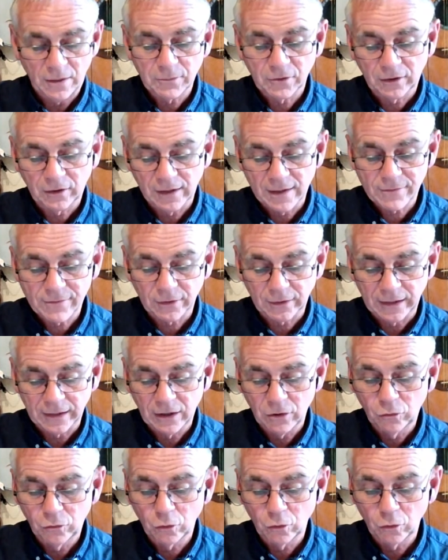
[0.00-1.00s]
James
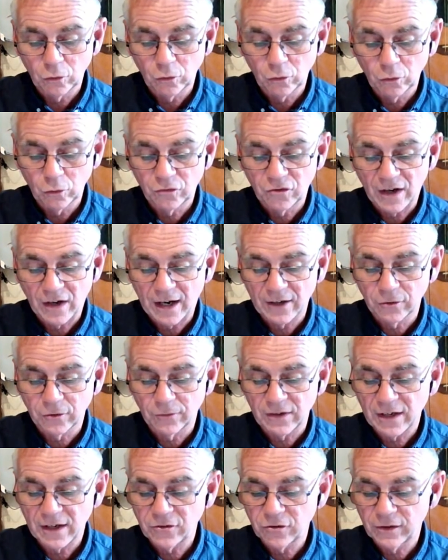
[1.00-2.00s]
Cleverly, who took charge
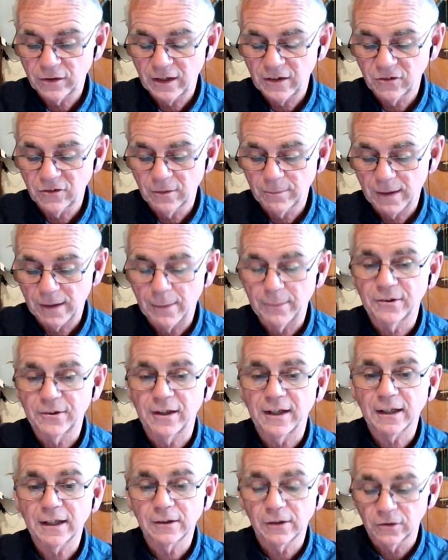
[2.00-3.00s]
of the Education
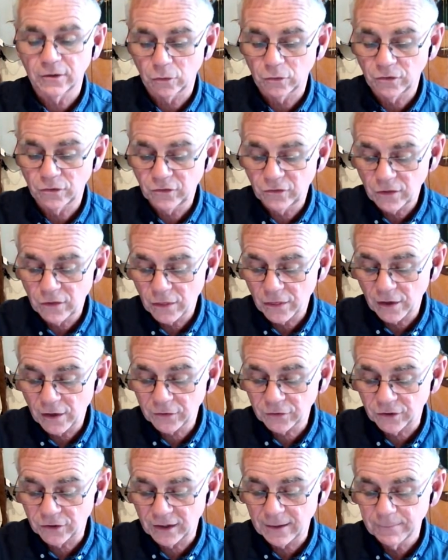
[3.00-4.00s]
Department in England on
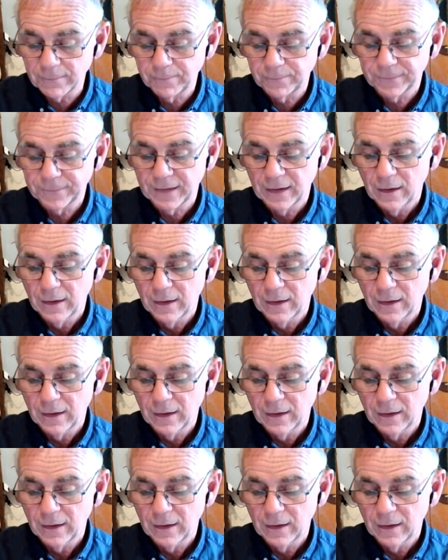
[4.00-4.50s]
Thursday,